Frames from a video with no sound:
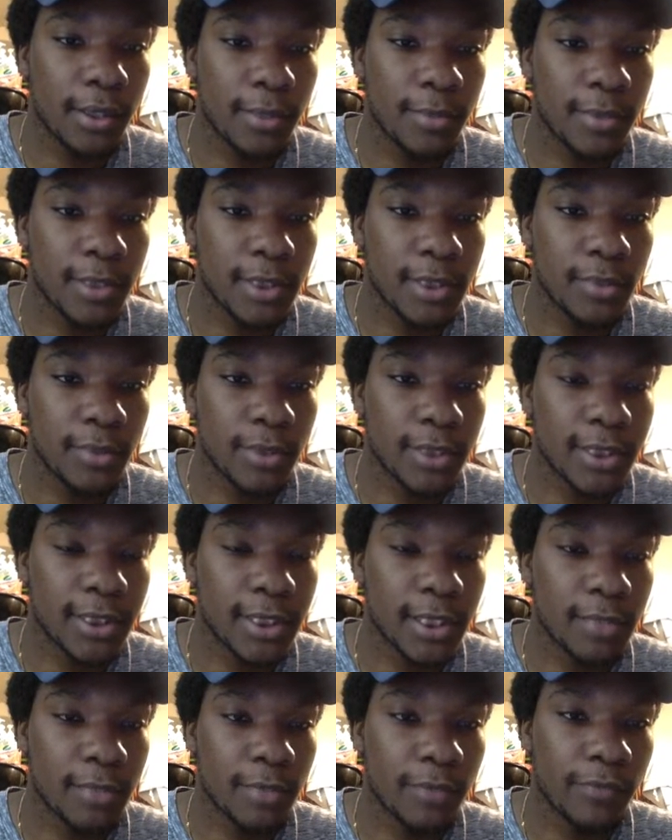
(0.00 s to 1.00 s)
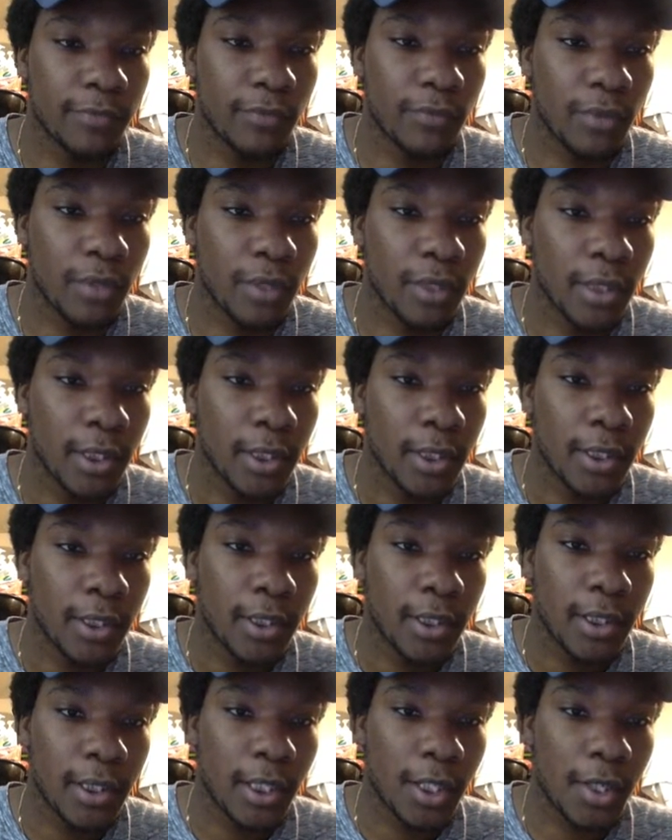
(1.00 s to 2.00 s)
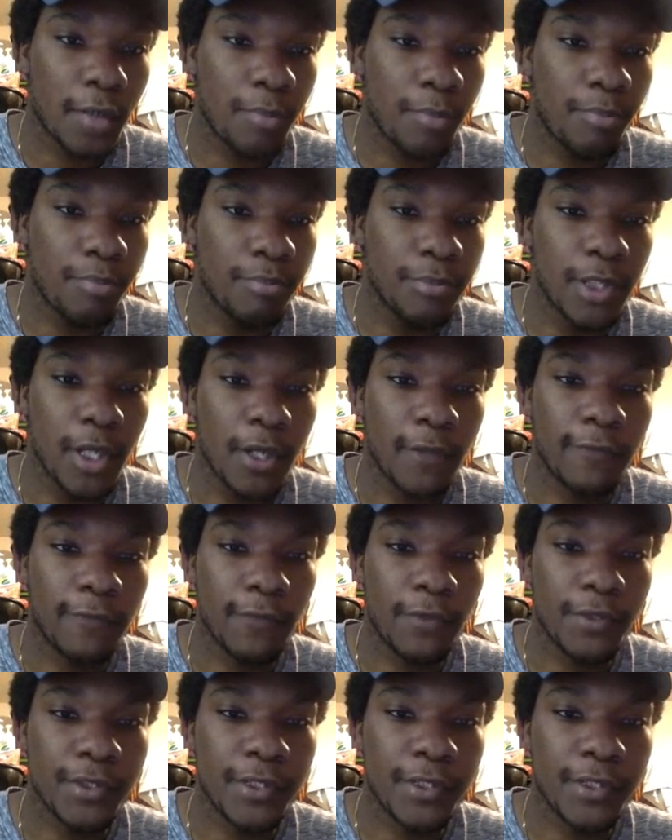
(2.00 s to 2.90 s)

Let me see what it says before. Uh, there are four